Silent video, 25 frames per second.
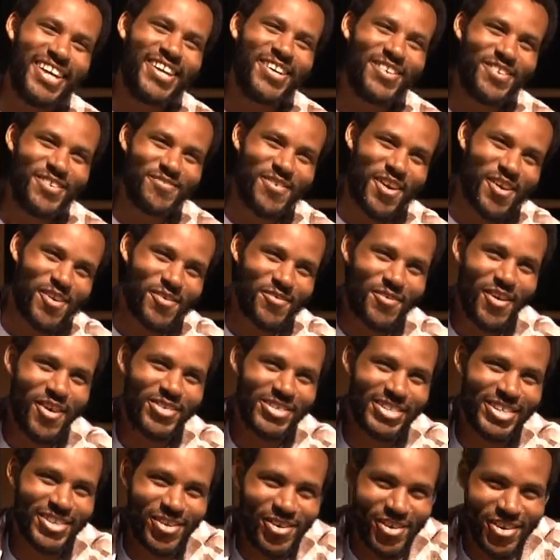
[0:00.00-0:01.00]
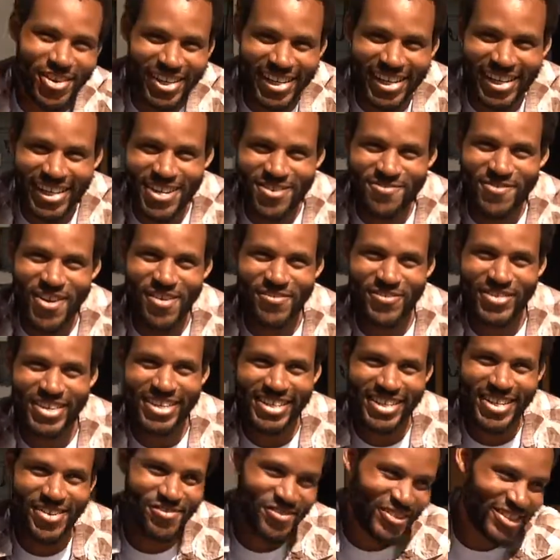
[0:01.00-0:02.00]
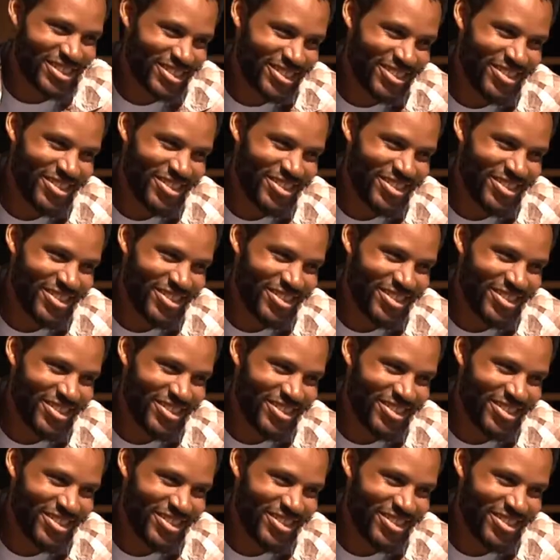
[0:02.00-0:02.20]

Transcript: Maybe if I was in Oregon, it might be a different